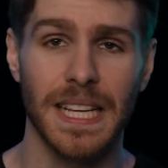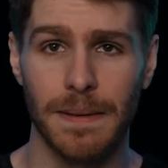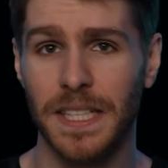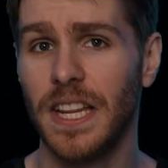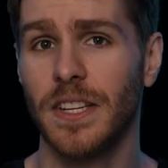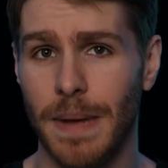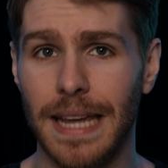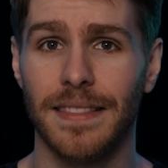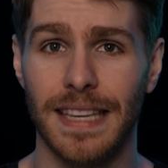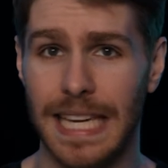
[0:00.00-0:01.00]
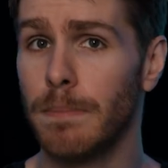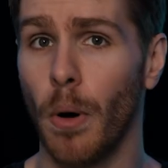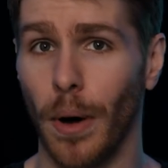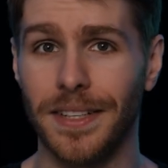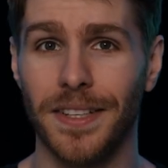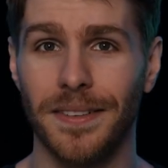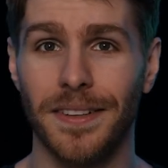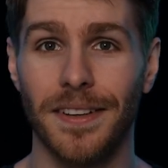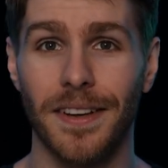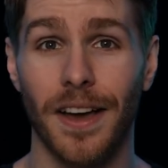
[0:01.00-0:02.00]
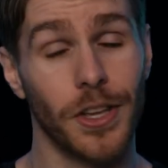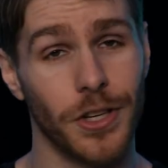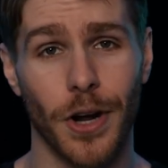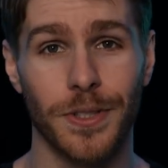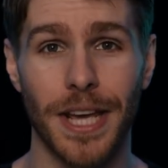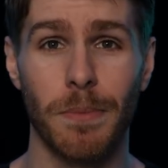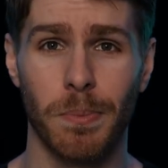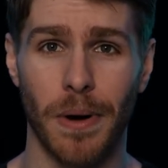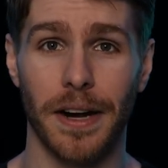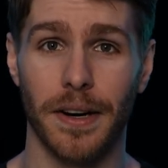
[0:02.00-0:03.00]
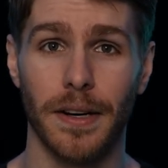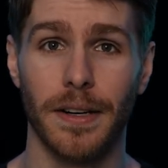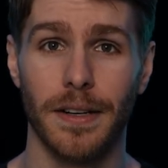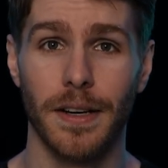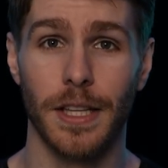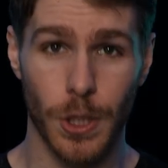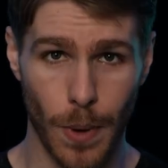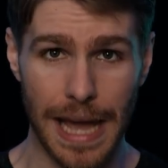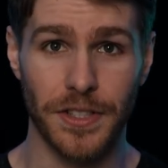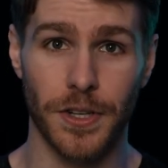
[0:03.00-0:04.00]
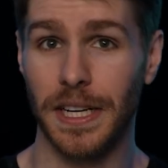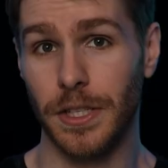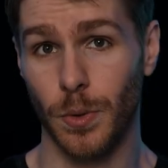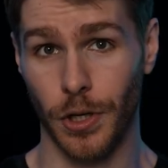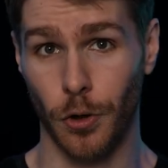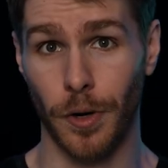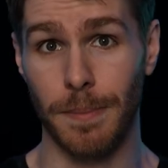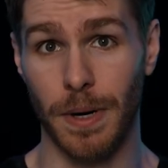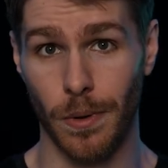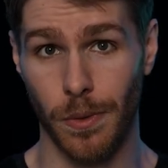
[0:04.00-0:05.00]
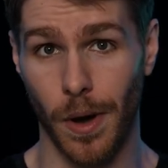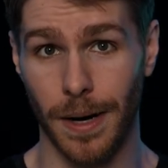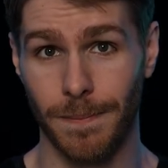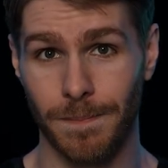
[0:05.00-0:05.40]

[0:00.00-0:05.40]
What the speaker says: But it does make the key point. You don't tame a predator. You enter into an agreement with one.